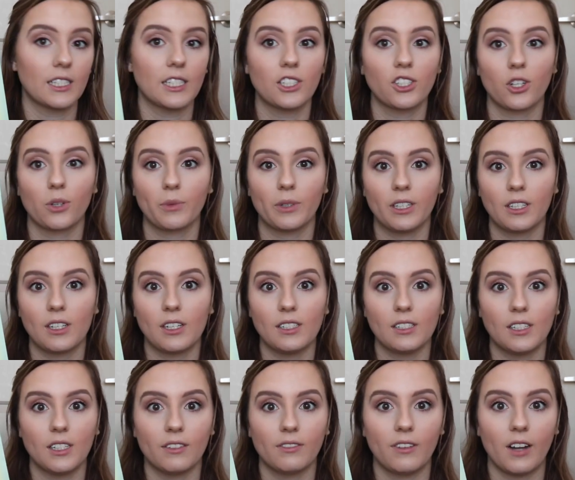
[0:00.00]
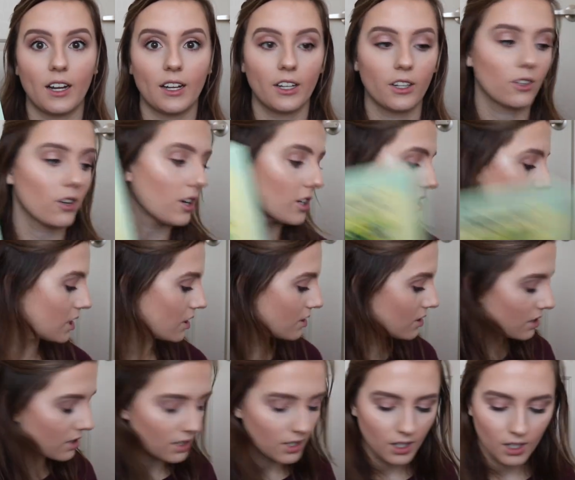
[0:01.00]
these are really easy to find at garage
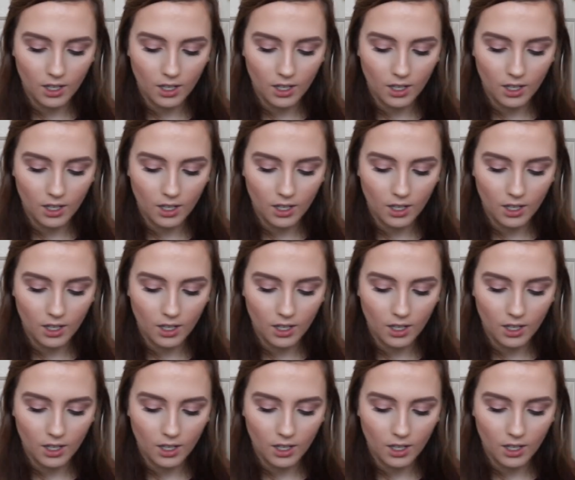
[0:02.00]
sales.